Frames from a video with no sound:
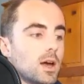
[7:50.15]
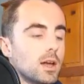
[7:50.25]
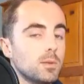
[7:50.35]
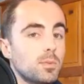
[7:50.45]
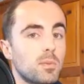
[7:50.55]

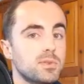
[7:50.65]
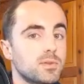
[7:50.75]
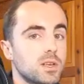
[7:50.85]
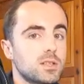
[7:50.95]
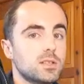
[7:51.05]
And the purpose
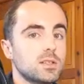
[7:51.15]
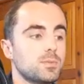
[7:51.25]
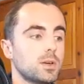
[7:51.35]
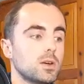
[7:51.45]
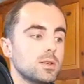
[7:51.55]
of this is
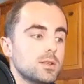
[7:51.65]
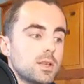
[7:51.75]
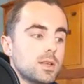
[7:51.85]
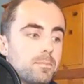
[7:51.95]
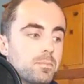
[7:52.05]
because
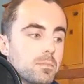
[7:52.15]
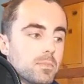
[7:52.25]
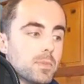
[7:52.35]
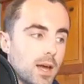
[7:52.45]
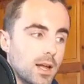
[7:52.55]
that
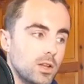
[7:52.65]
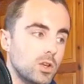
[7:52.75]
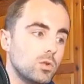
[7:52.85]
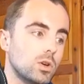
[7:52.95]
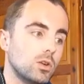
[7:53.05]
then
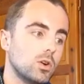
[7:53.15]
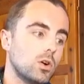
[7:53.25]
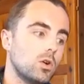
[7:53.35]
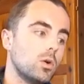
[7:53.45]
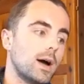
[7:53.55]
you can
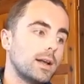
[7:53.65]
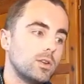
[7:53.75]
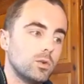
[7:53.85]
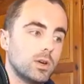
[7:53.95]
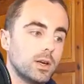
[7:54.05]
go and
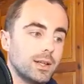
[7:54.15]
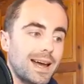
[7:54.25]
you can